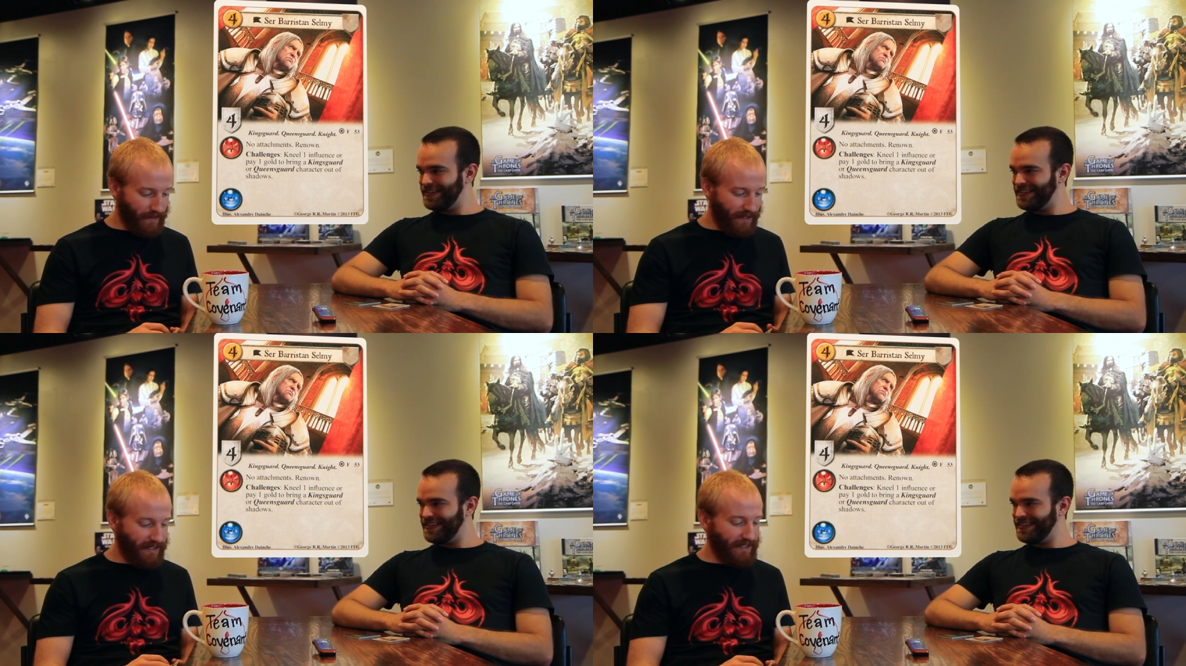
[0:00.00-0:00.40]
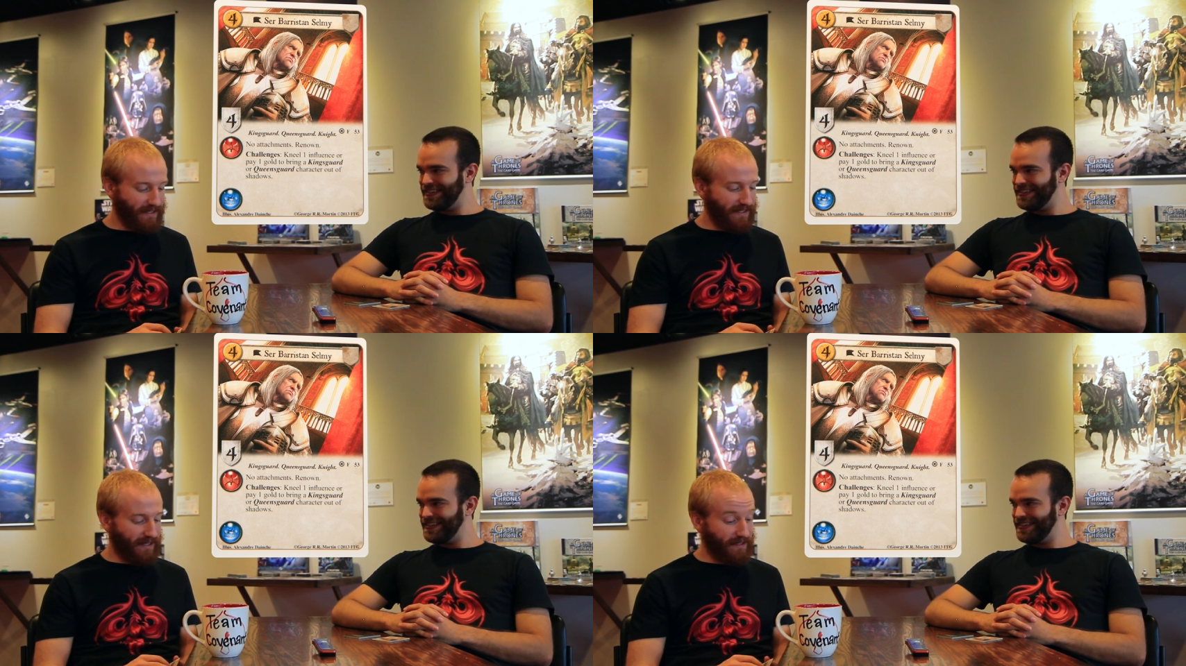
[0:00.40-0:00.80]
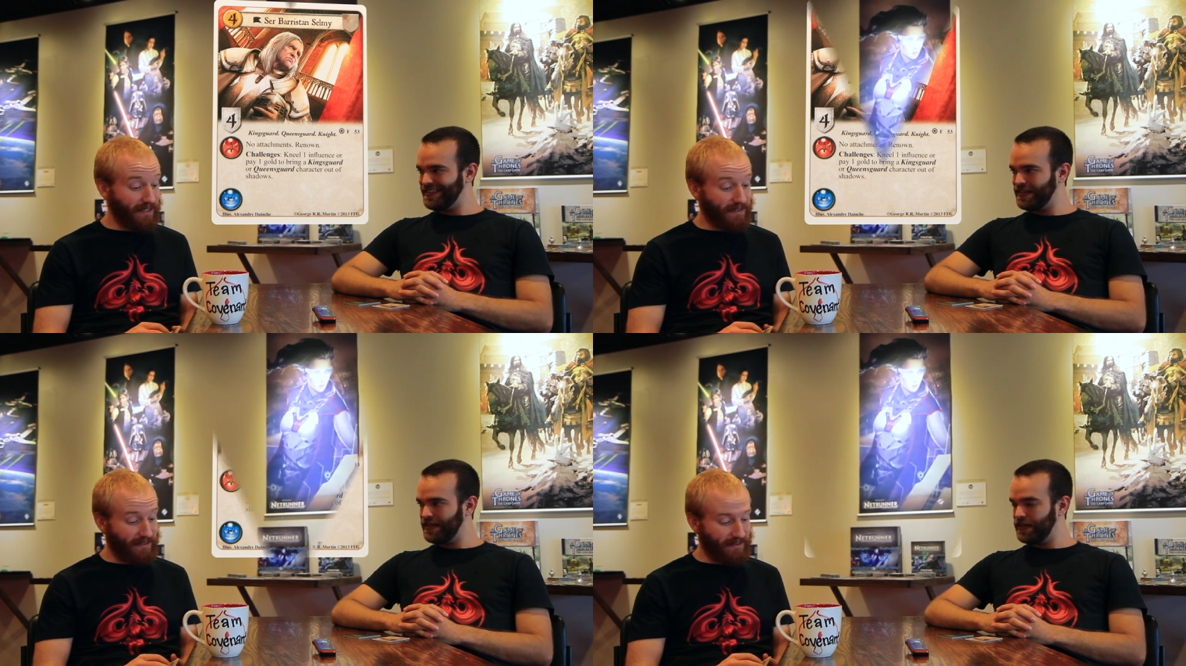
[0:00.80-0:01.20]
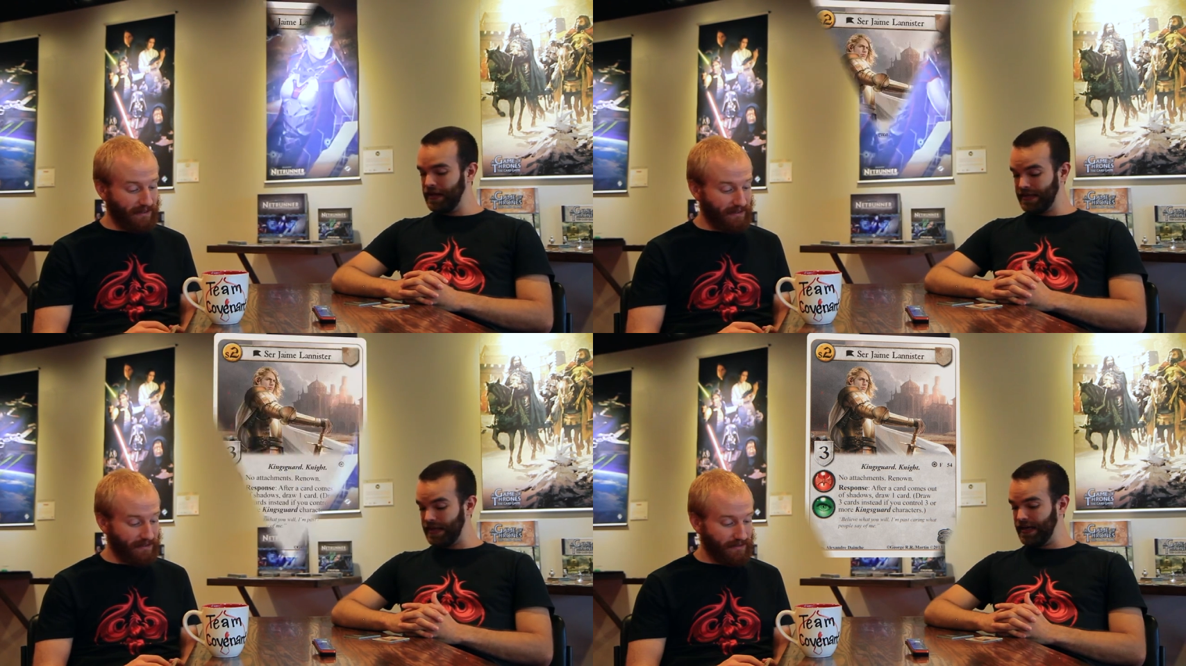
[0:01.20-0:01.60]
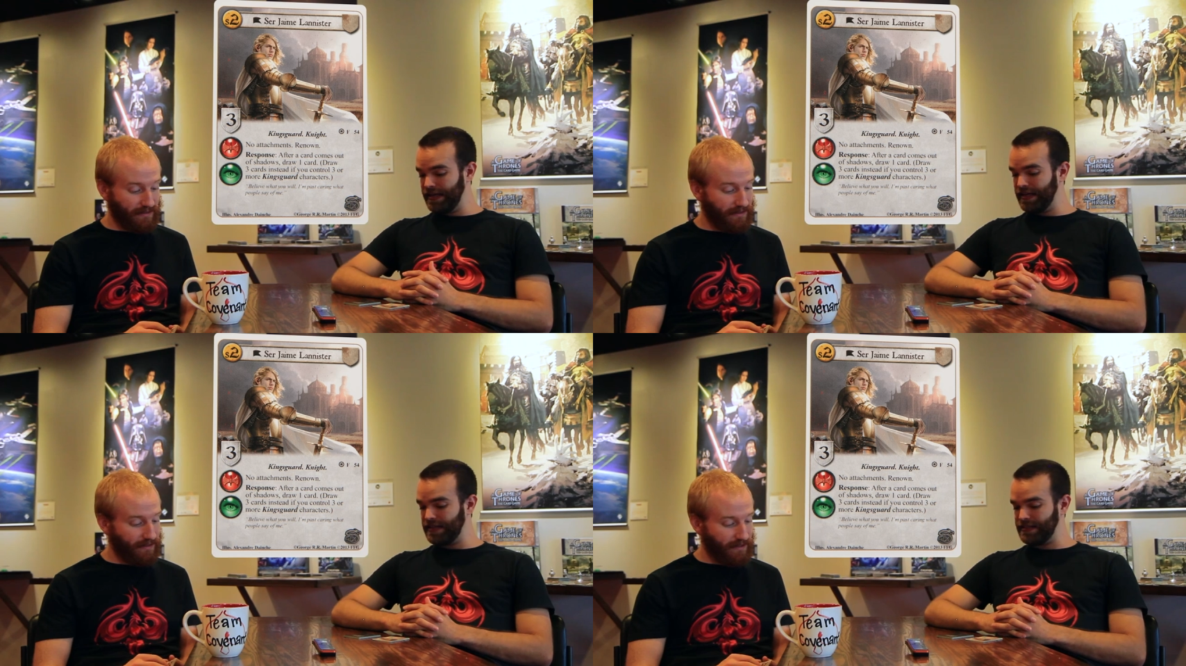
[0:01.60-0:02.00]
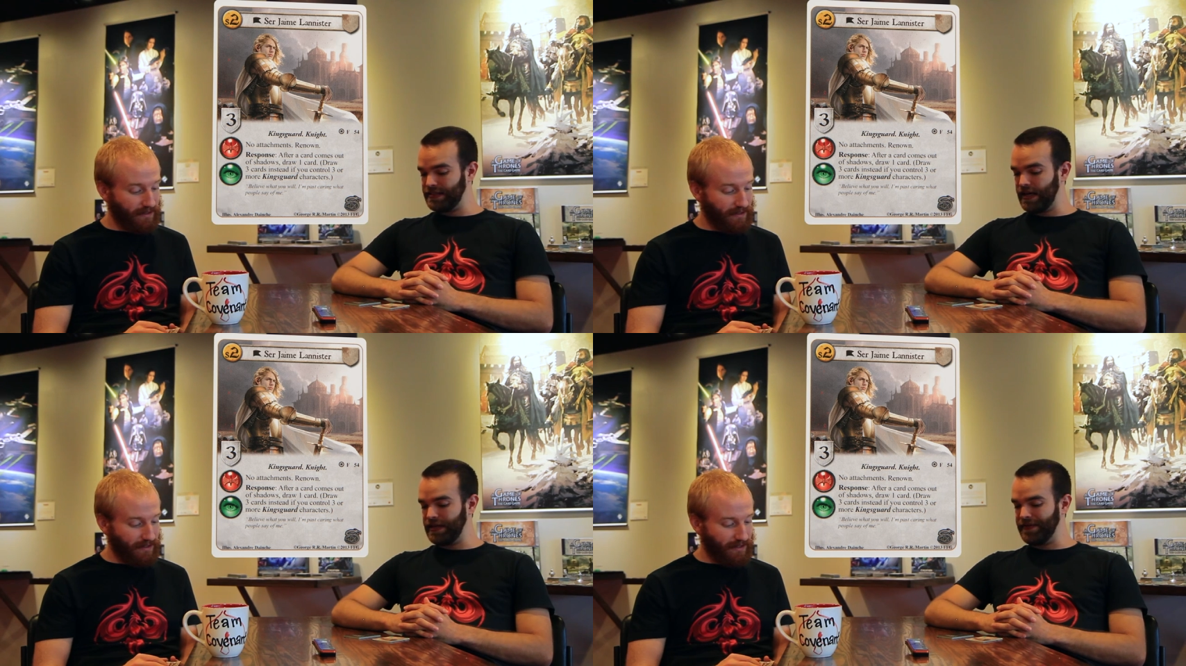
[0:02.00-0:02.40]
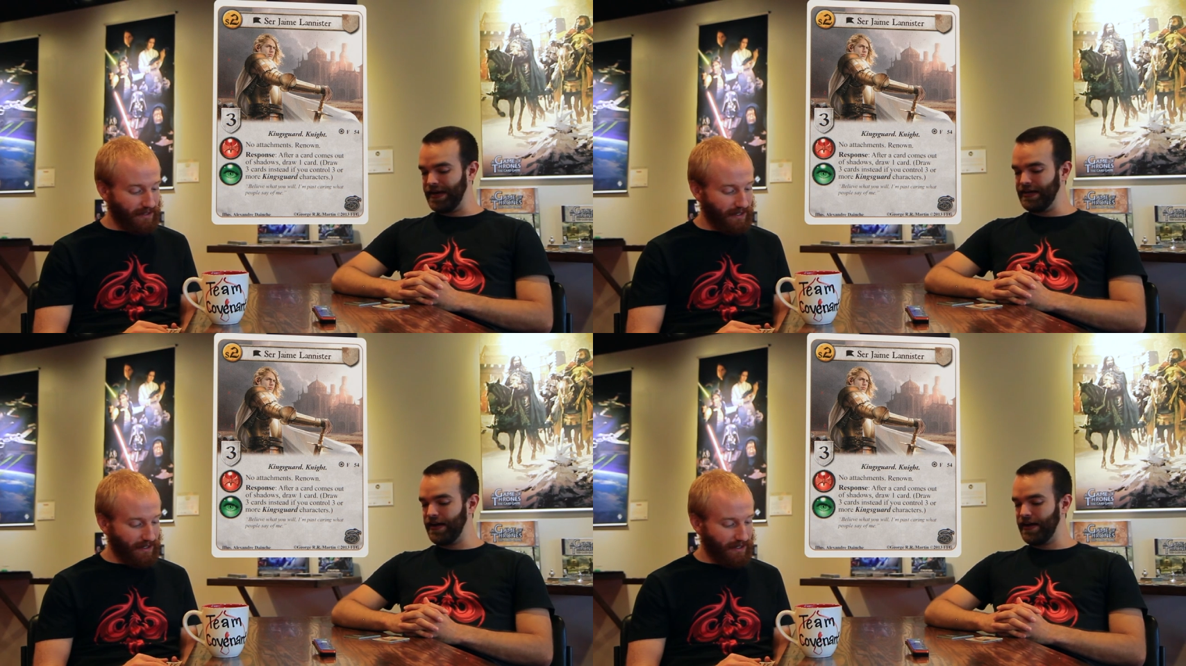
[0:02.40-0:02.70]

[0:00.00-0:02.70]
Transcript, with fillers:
Speaker 1: It's because he's not Lannister. Right? It, it, it's exactly right.